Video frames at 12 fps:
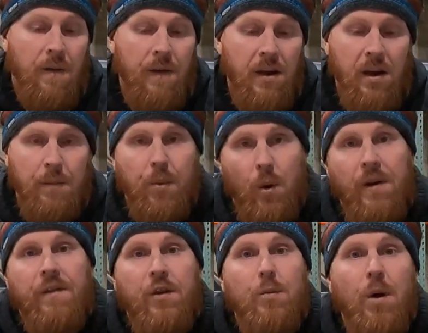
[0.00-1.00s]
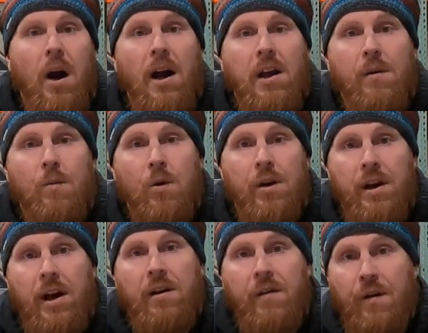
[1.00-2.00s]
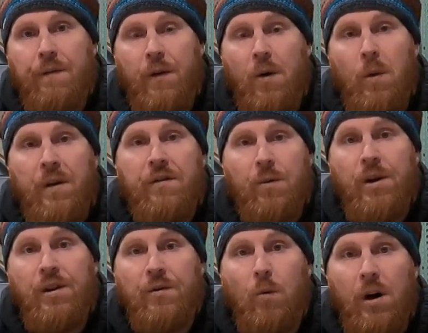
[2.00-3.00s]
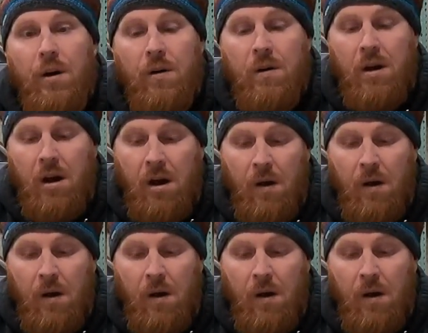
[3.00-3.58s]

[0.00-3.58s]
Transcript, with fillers: The Prinzu bracket will connect to their front windscreen as well.